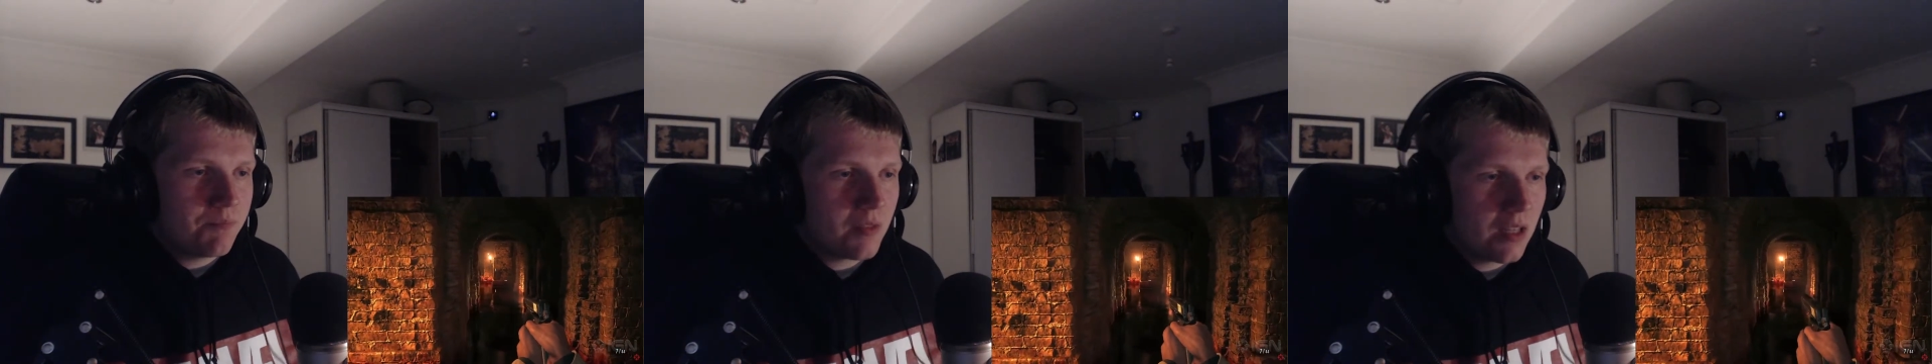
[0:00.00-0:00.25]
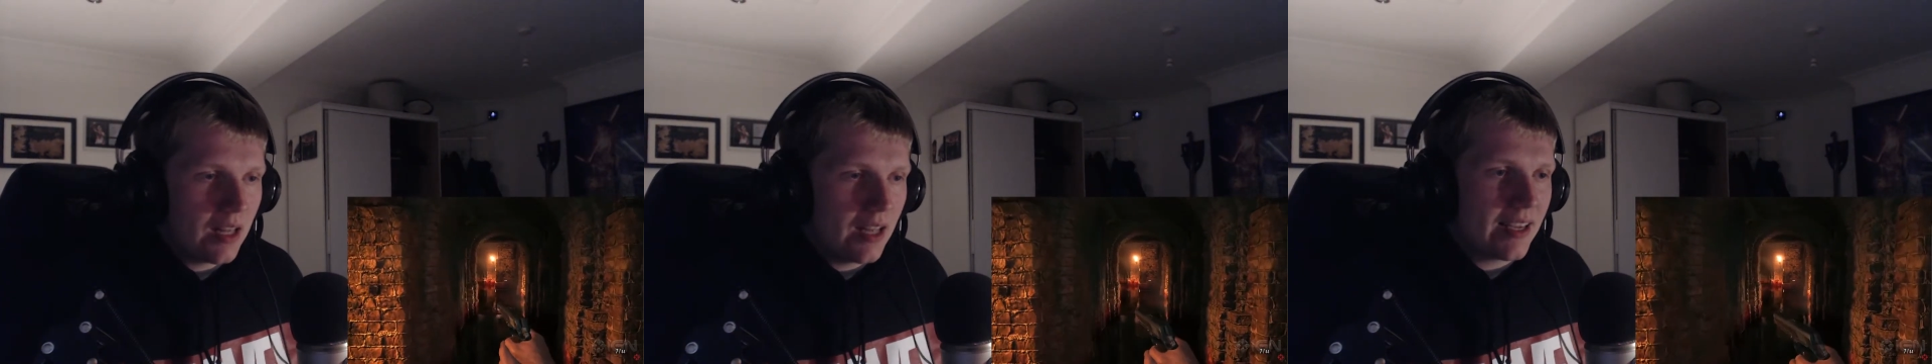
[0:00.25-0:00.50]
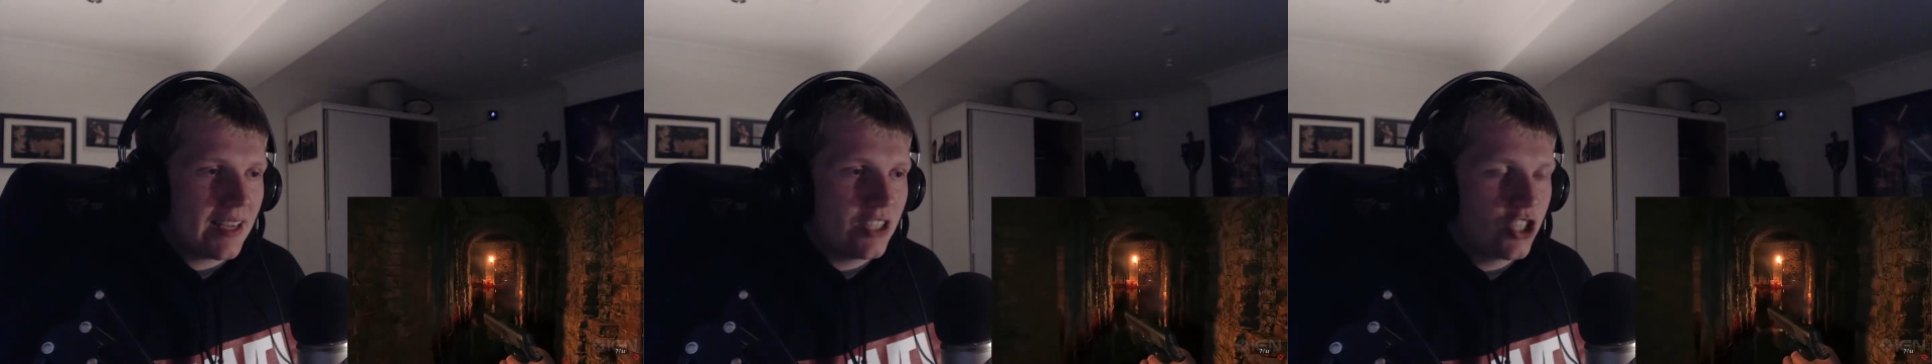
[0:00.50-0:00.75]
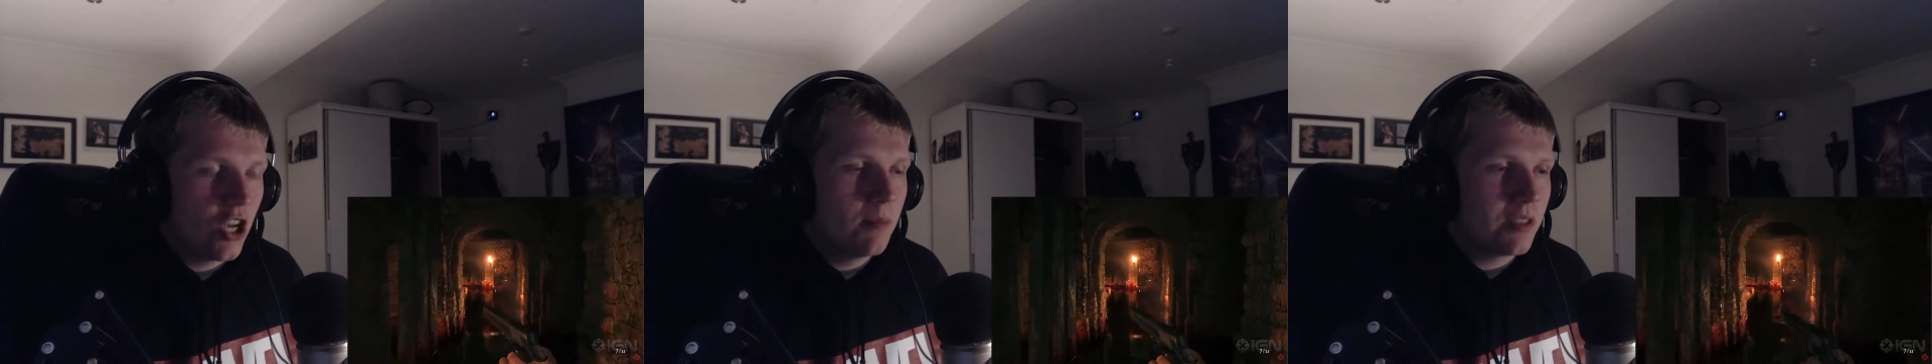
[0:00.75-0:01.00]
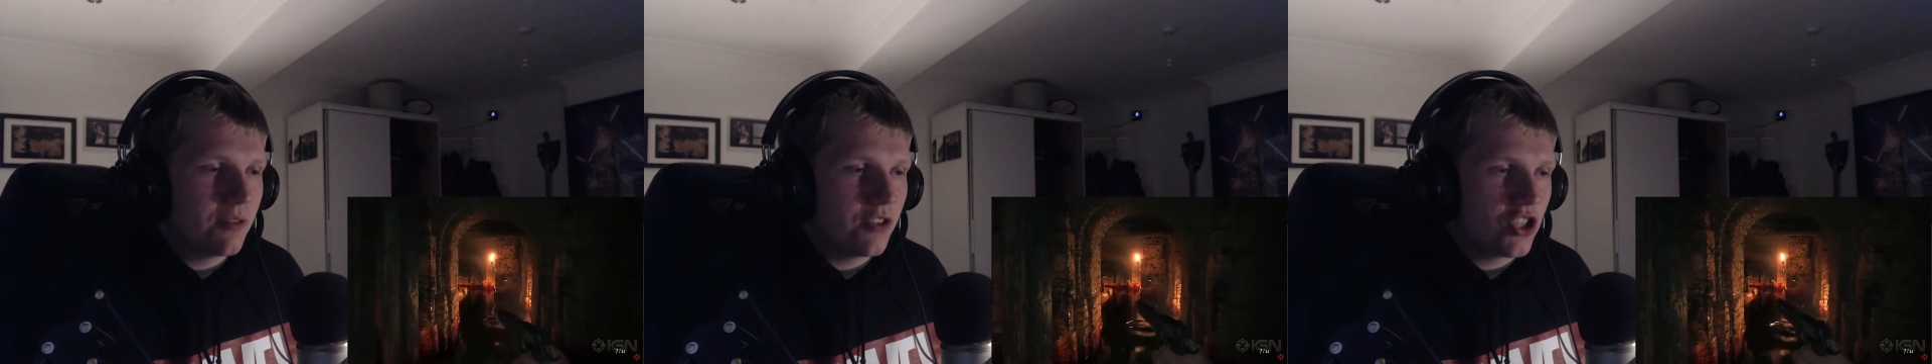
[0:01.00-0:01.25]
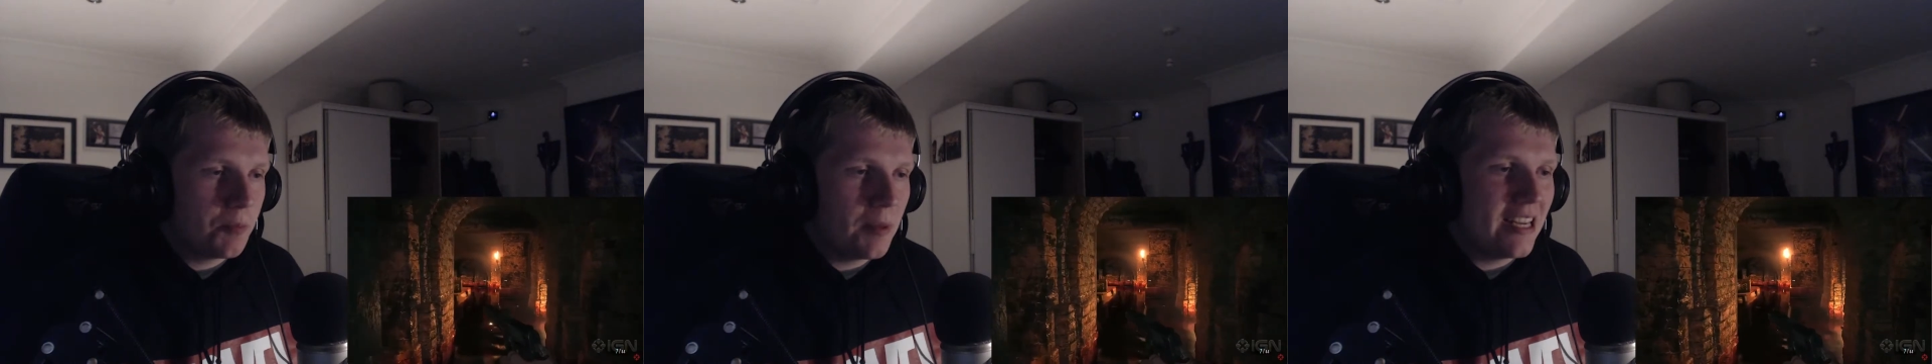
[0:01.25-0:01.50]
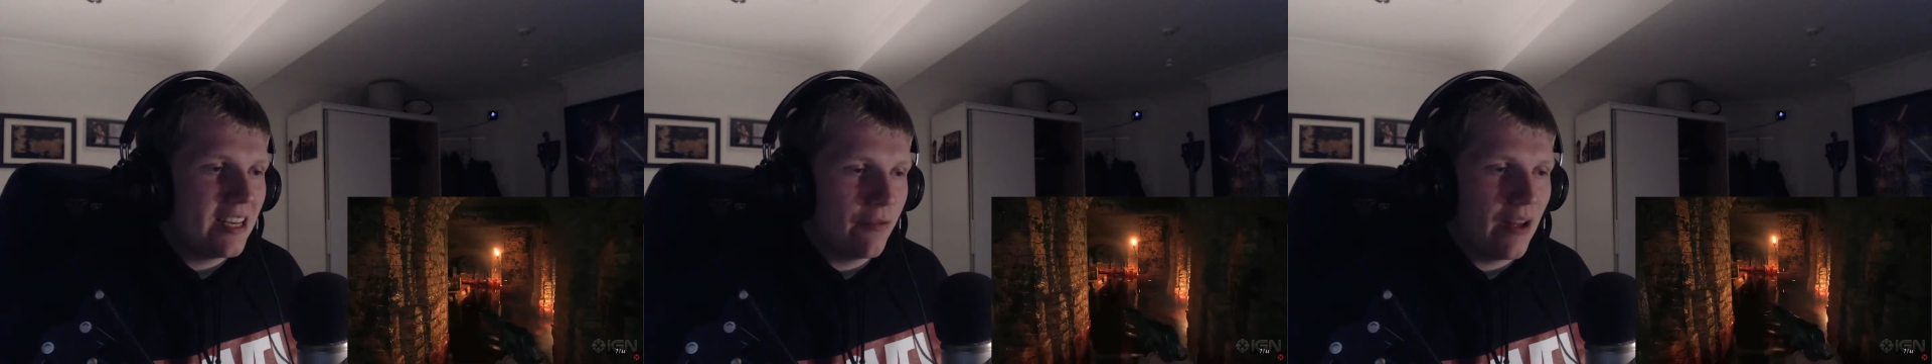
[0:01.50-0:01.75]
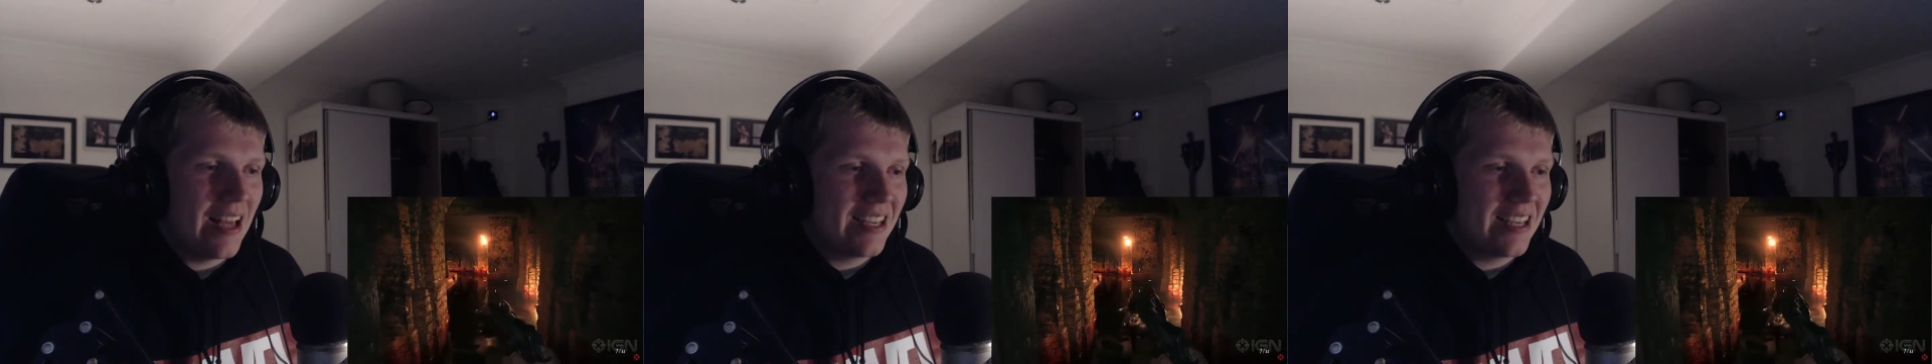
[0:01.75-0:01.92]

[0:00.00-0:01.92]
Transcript: like, in terms of the speed of it,